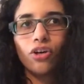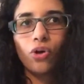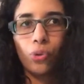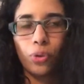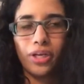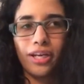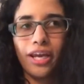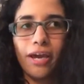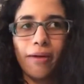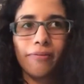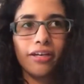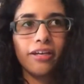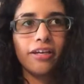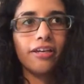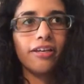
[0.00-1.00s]
who
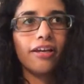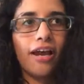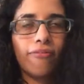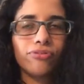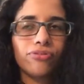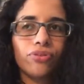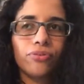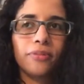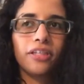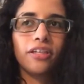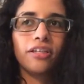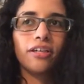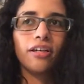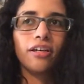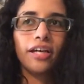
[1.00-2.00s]
inhabit it have to
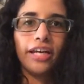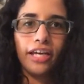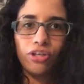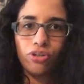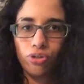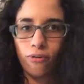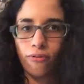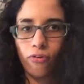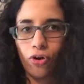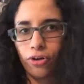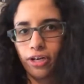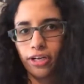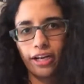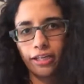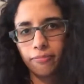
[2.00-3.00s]
be
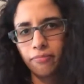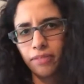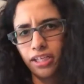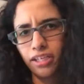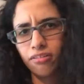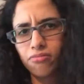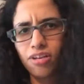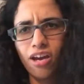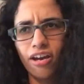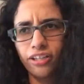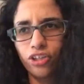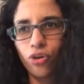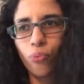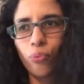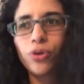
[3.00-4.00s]
introverted like me.
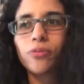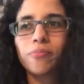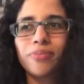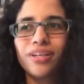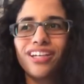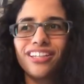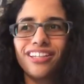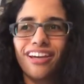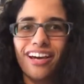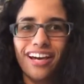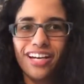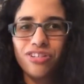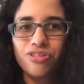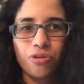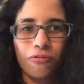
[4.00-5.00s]
Nah, there will be
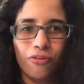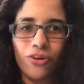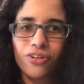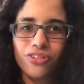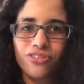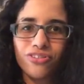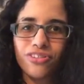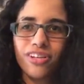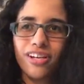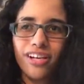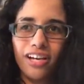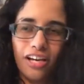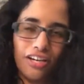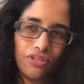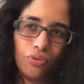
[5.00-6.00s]
the extroverts
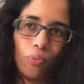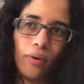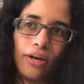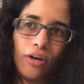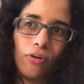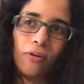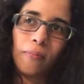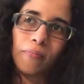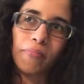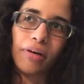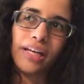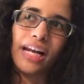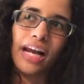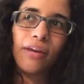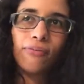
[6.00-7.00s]
as well.
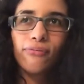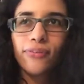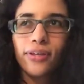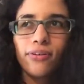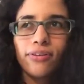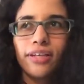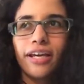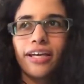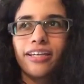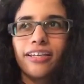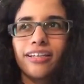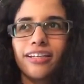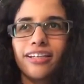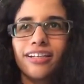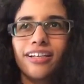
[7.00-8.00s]
But I feel
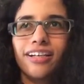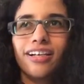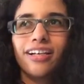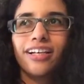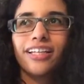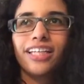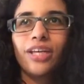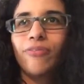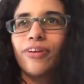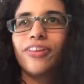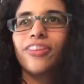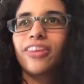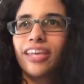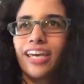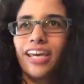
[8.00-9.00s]
like
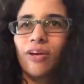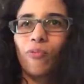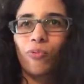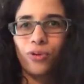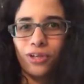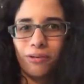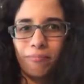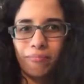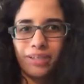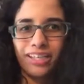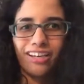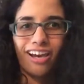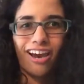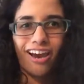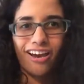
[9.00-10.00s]
even they wouldn't
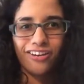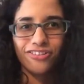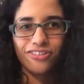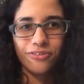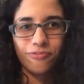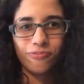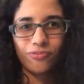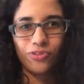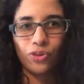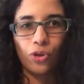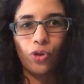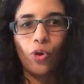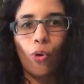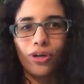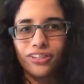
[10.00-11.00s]
be as
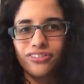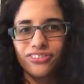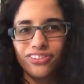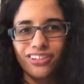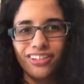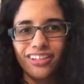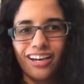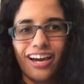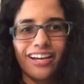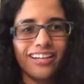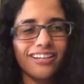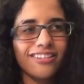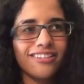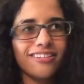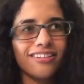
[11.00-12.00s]
noisy.
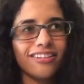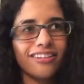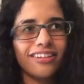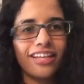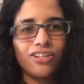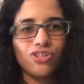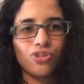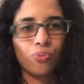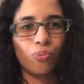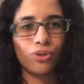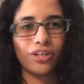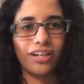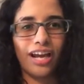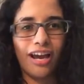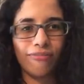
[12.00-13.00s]
I guess they
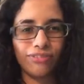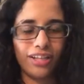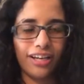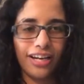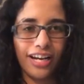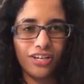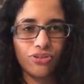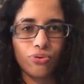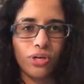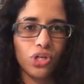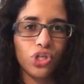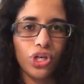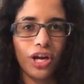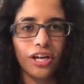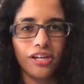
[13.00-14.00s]
just wouldn't have that
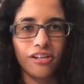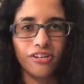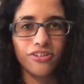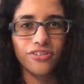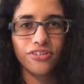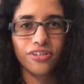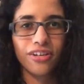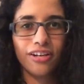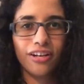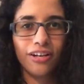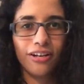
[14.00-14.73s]
extra shyness